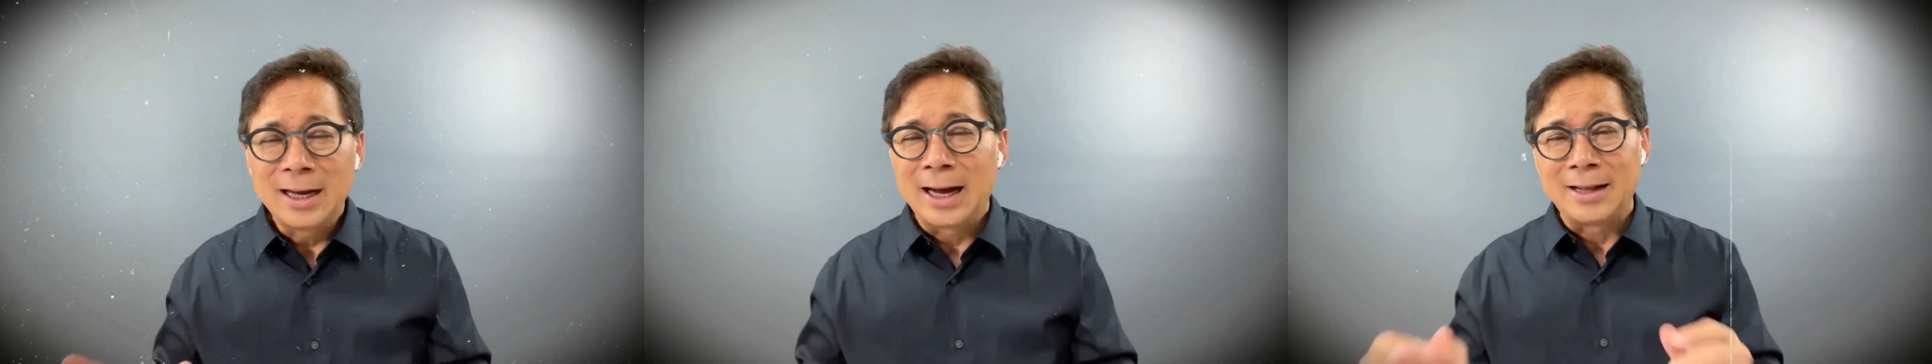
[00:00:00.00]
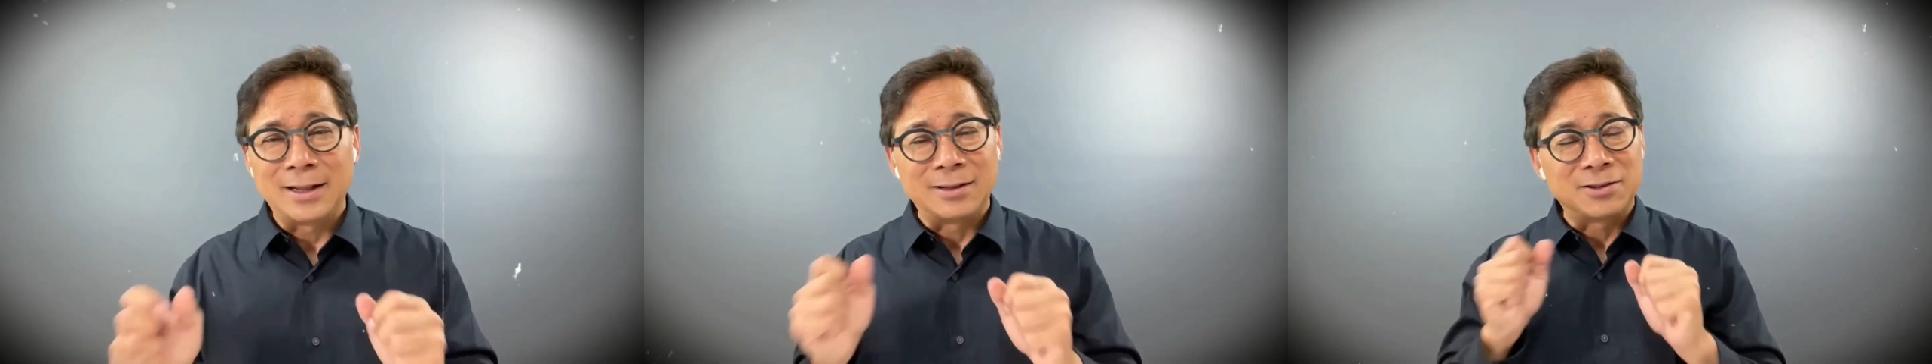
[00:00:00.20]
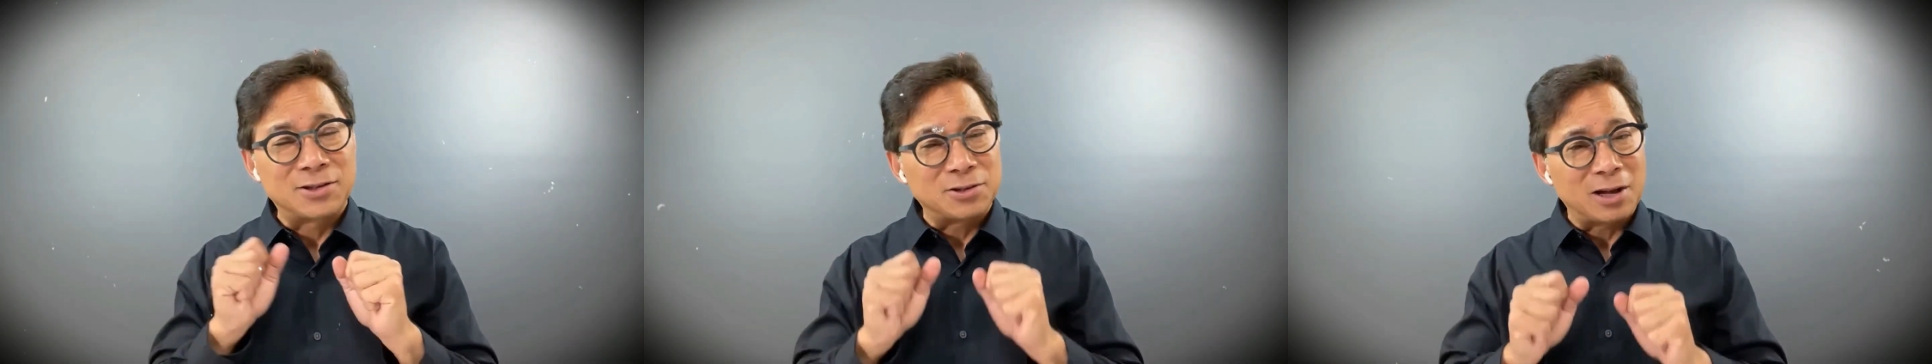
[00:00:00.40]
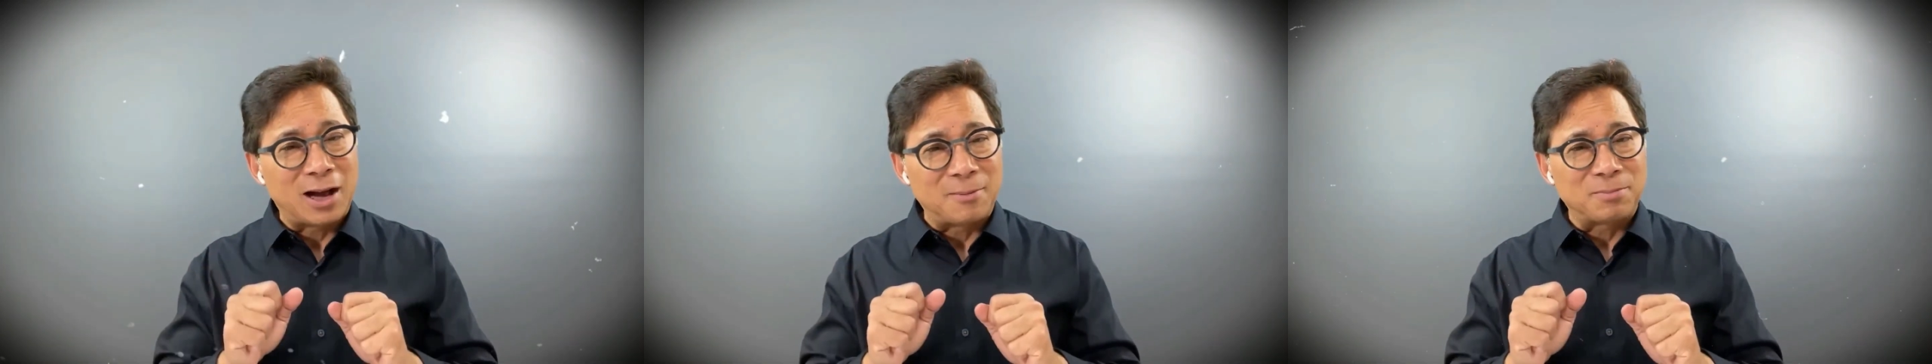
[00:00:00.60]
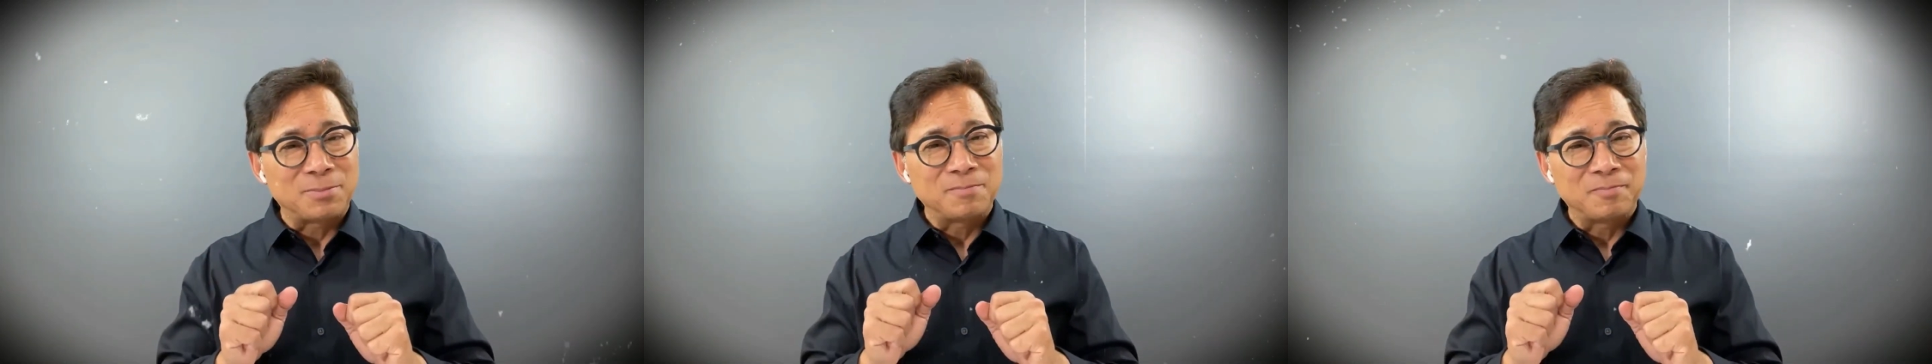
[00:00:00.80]
and then
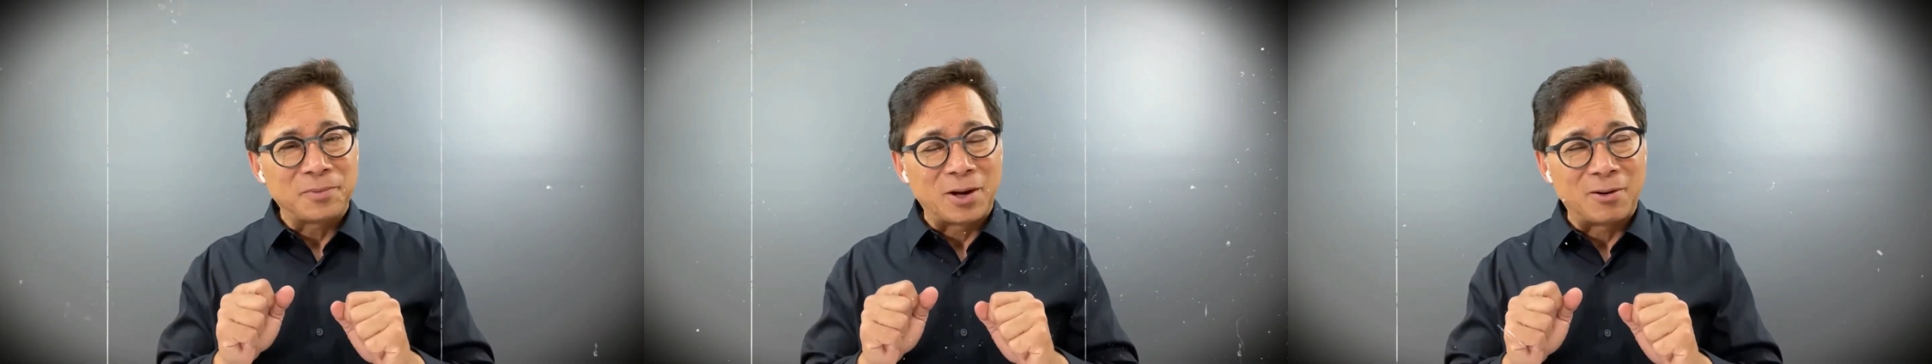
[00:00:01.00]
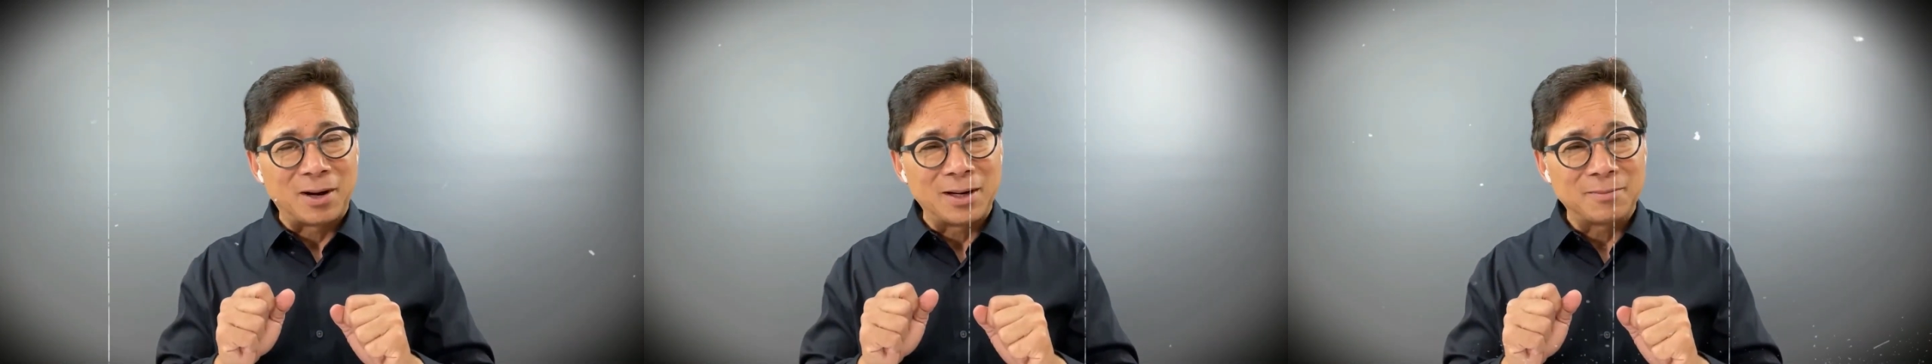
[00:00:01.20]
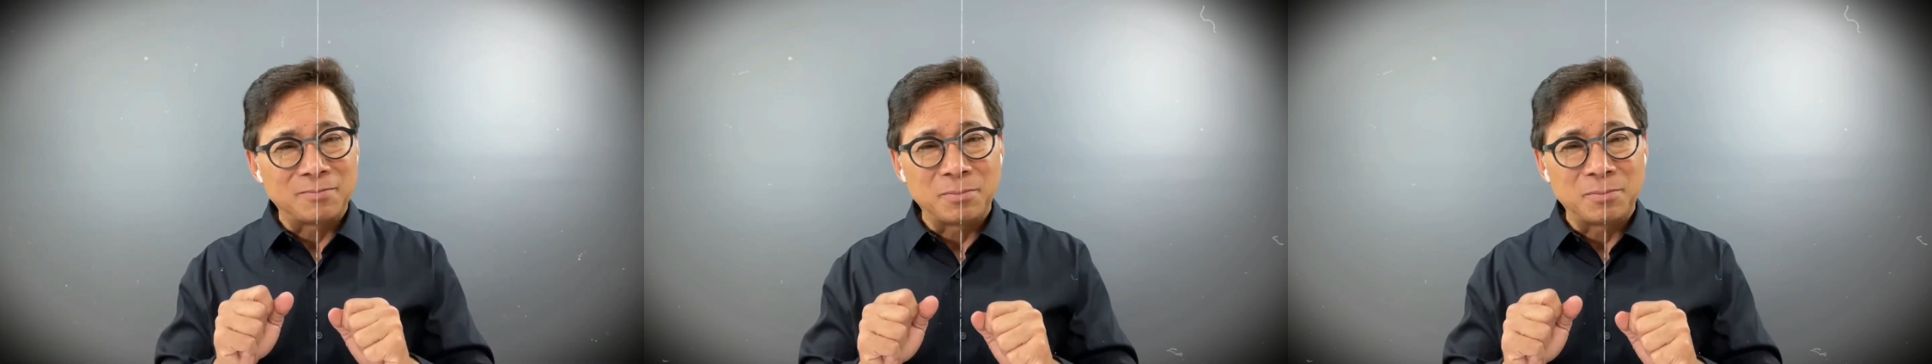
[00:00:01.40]
stop, all right?